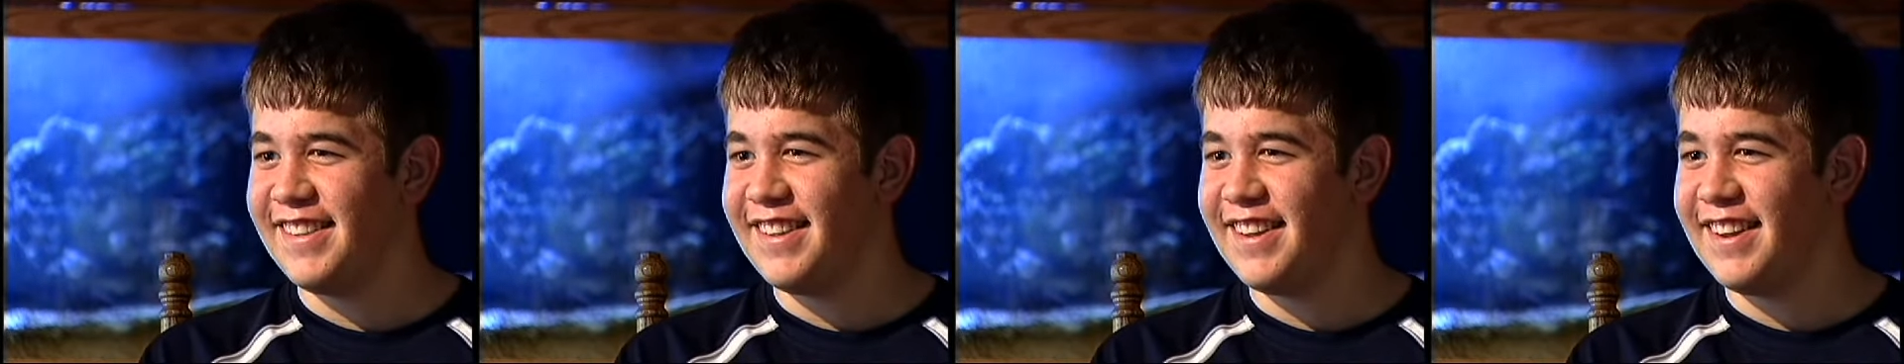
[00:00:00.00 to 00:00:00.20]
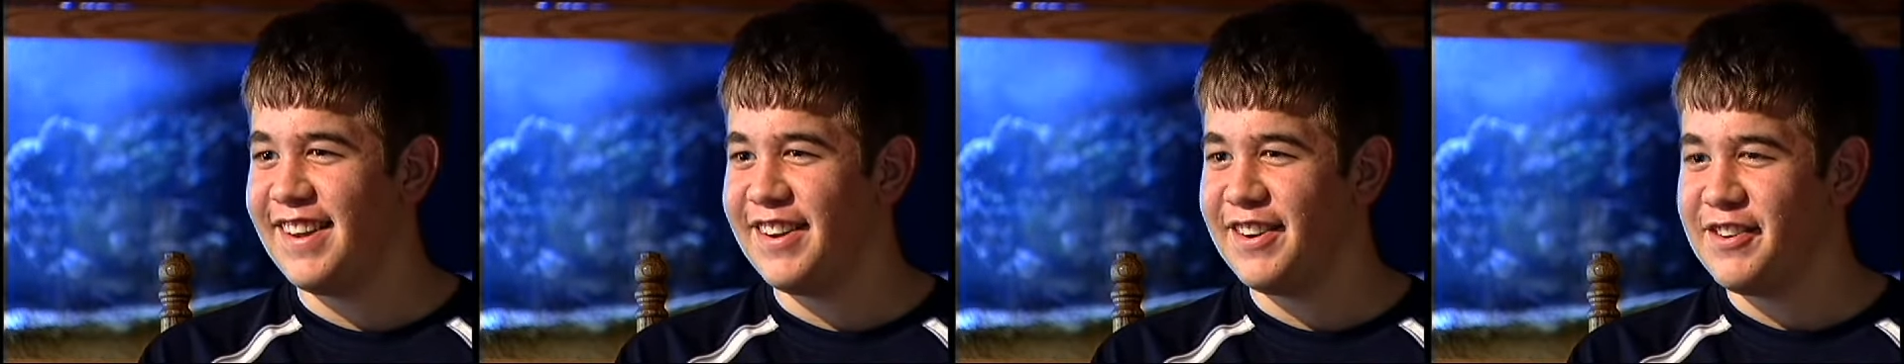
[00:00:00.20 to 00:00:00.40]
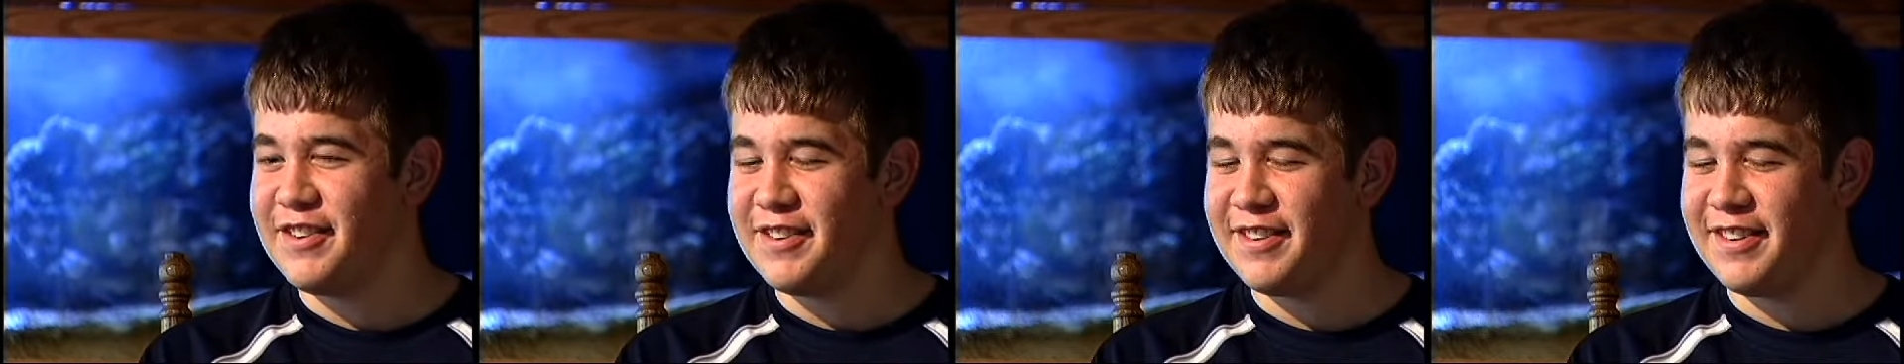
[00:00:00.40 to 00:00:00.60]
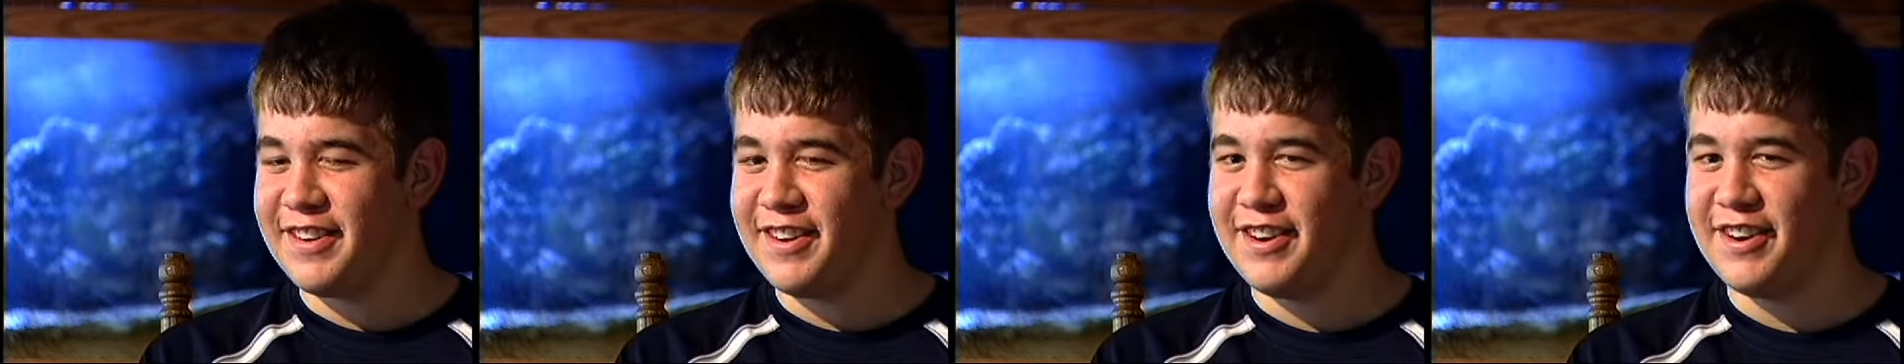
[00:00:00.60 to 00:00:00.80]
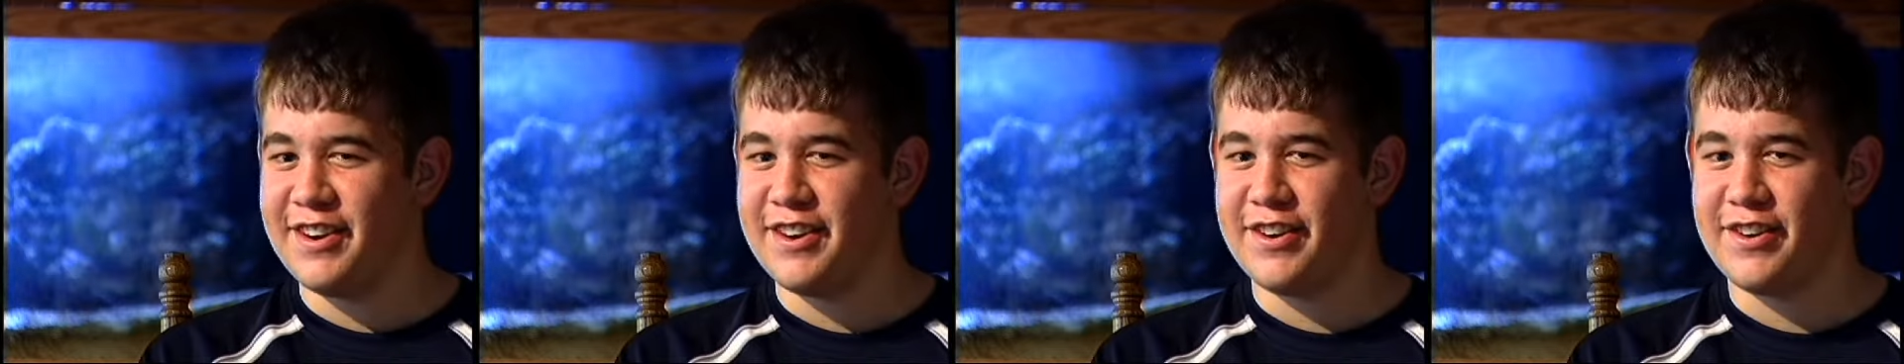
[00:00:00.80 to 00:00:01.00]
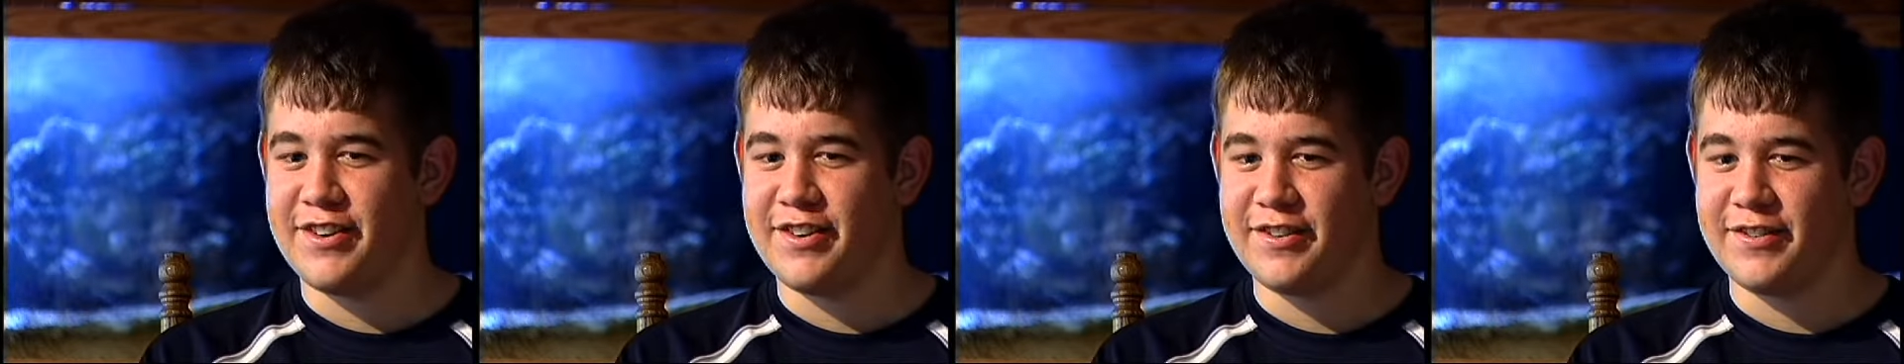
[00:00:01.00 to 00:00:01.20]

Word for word: that, you know,